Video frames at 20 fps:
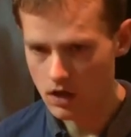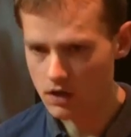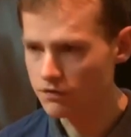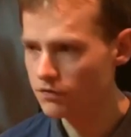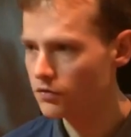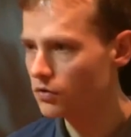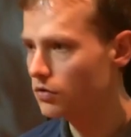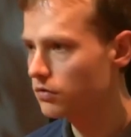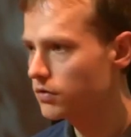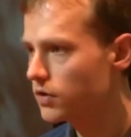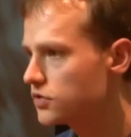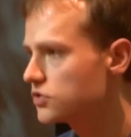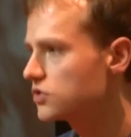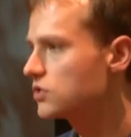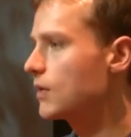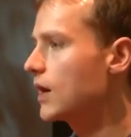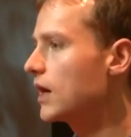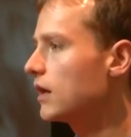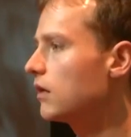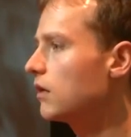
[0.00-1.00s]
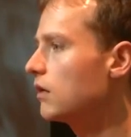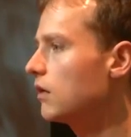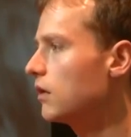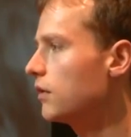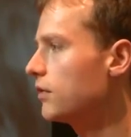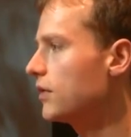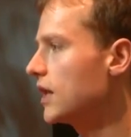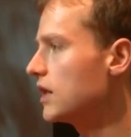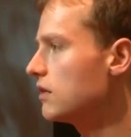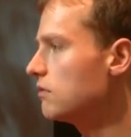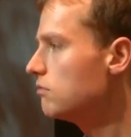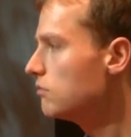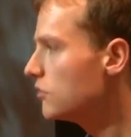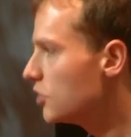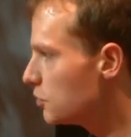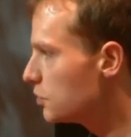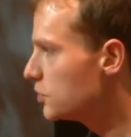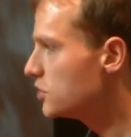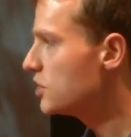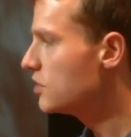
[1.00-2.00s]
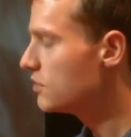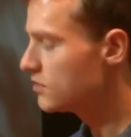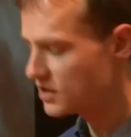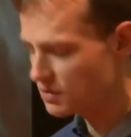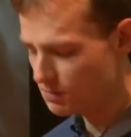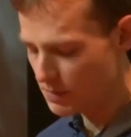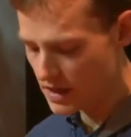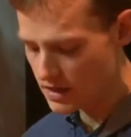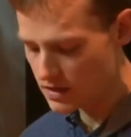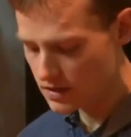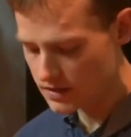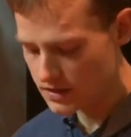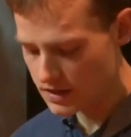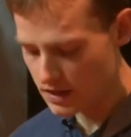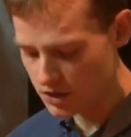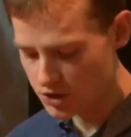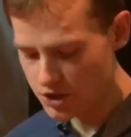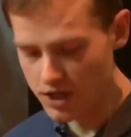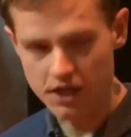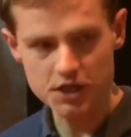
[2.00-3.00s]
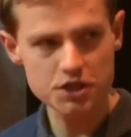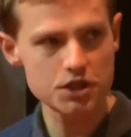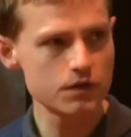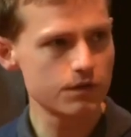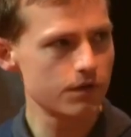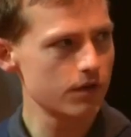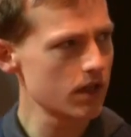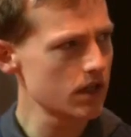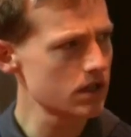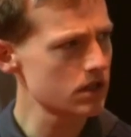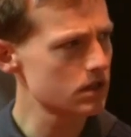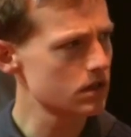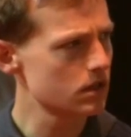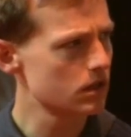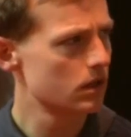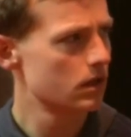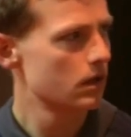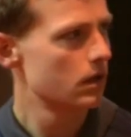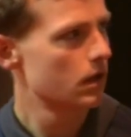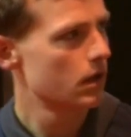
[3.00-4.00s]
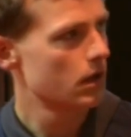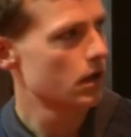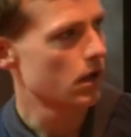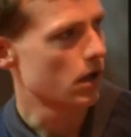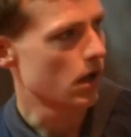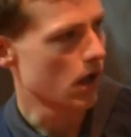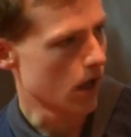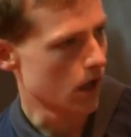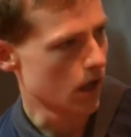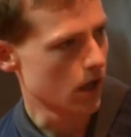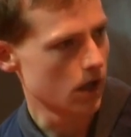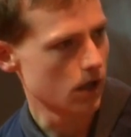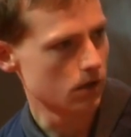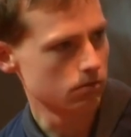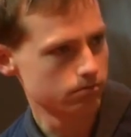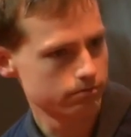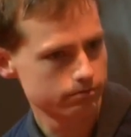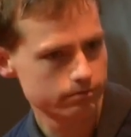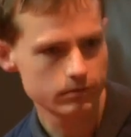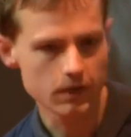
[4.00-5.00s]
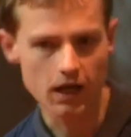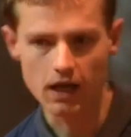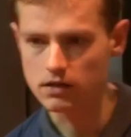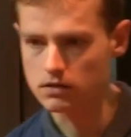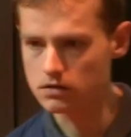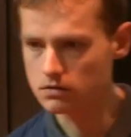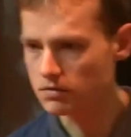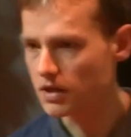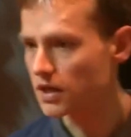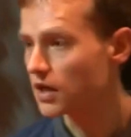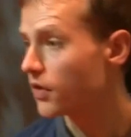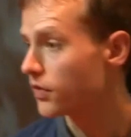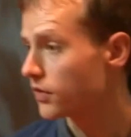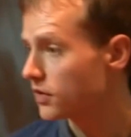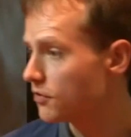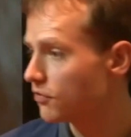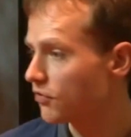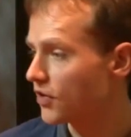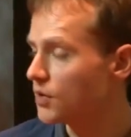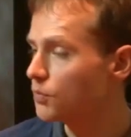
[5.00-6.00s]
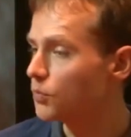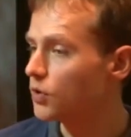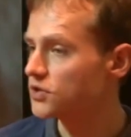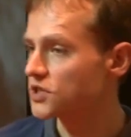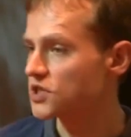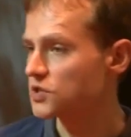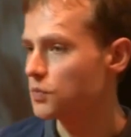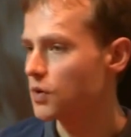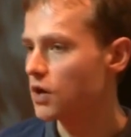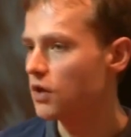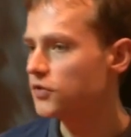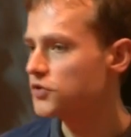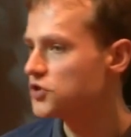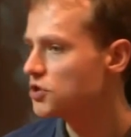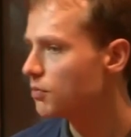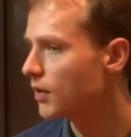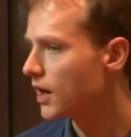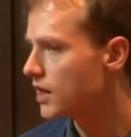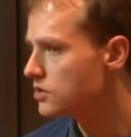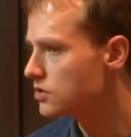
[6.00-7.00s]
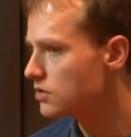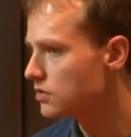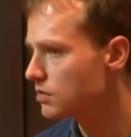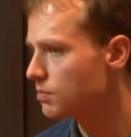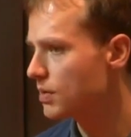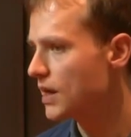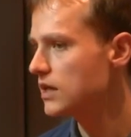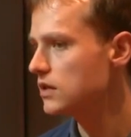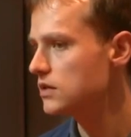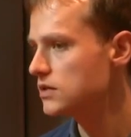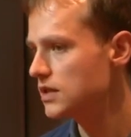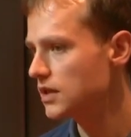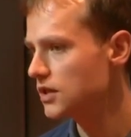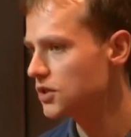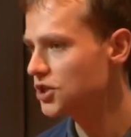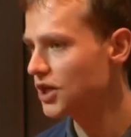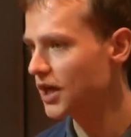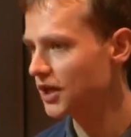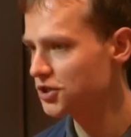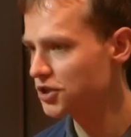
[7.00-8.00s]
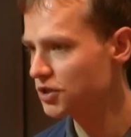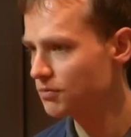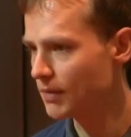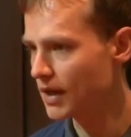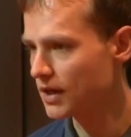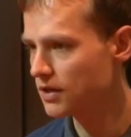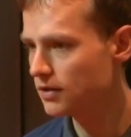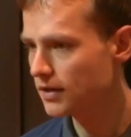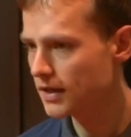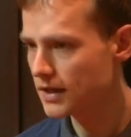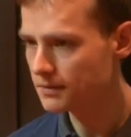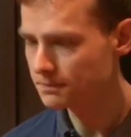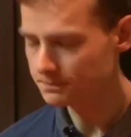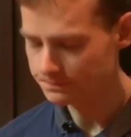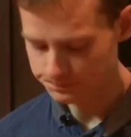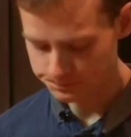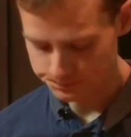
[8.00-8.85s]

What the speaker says: If you're used to Angular, then you would use dependency injection for this. And in other frameworks as well, that you might do dependency injection manually.